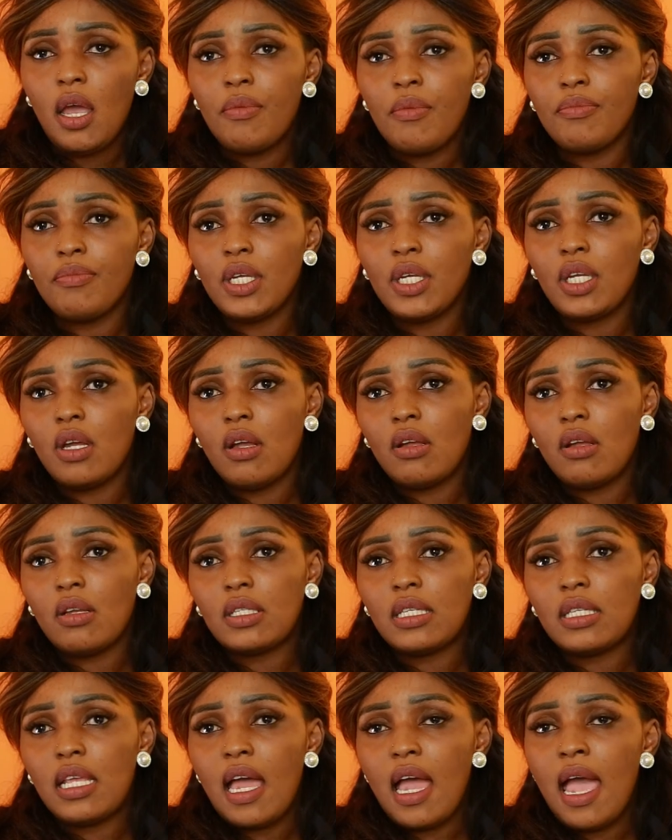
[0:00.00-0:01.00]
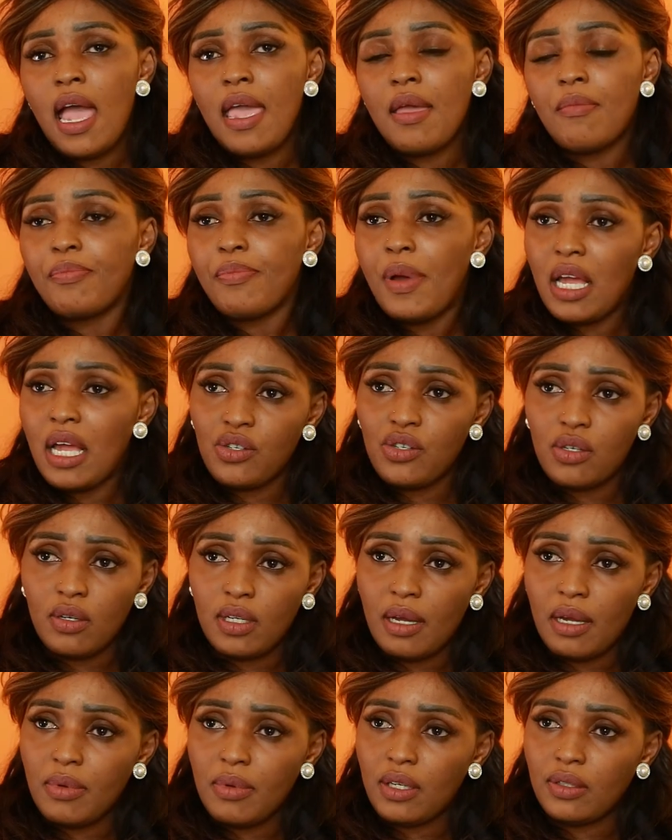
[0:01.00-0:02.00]
Because I am
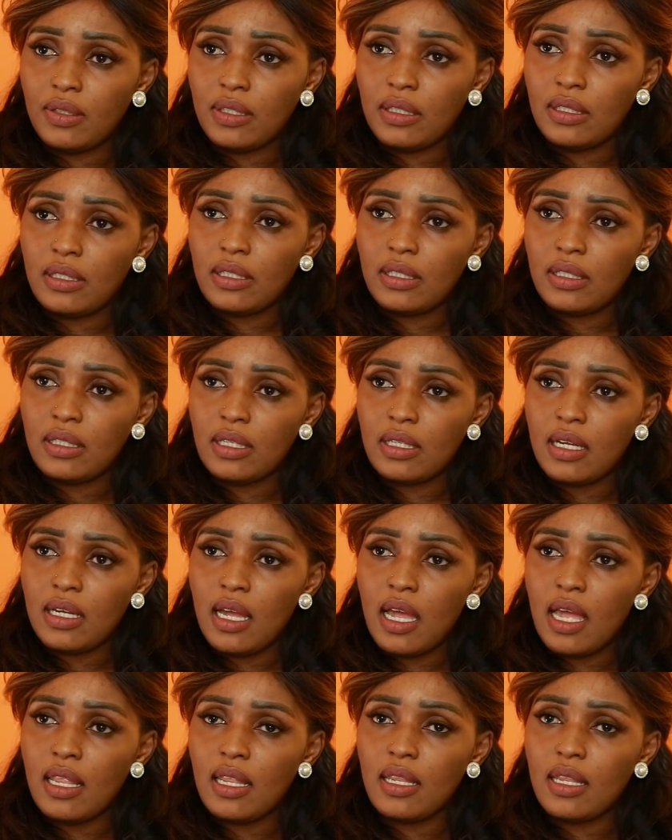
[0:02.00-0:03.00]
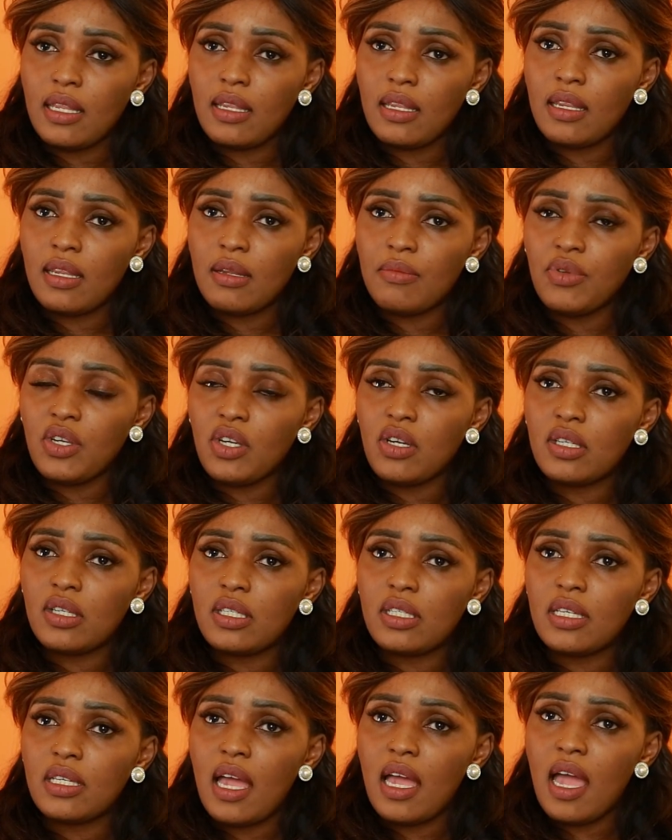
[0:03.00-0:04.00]
passionate about it, and
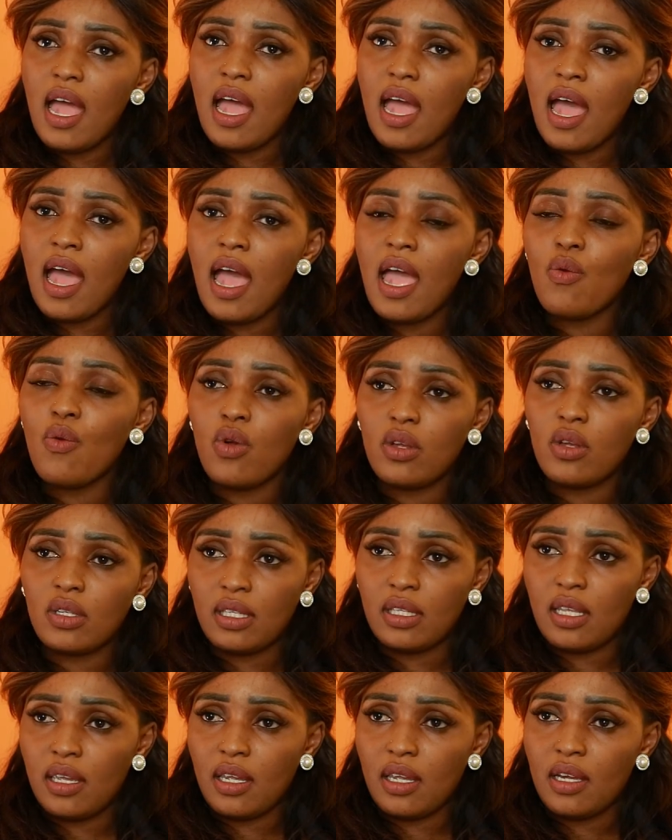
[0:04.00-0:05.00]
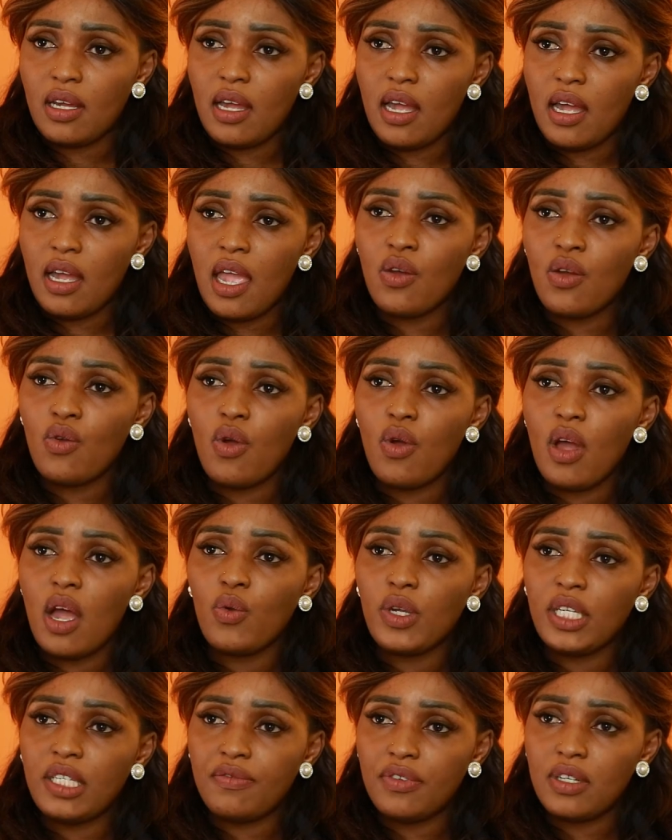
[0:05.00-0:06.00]
because I was there, I know how
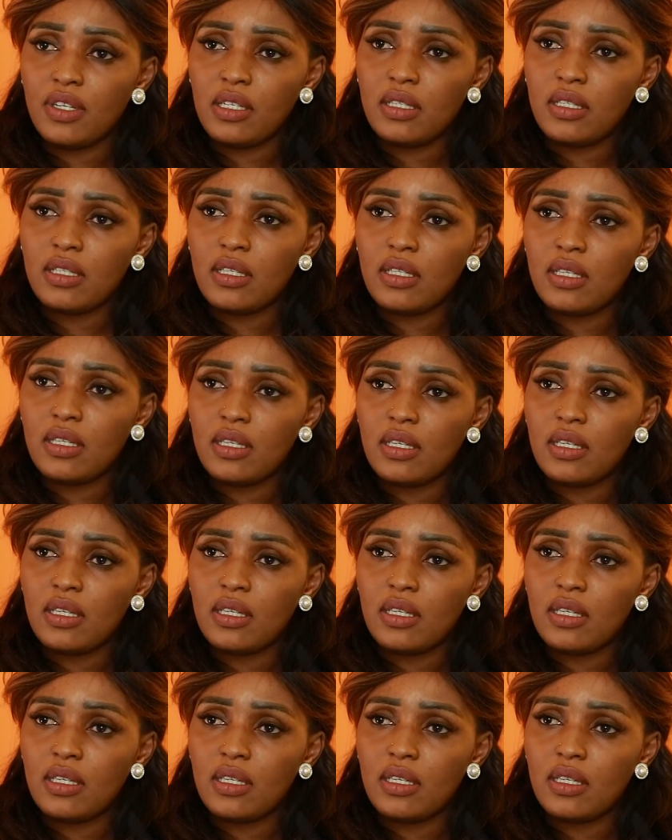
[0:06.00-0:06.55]
it feels.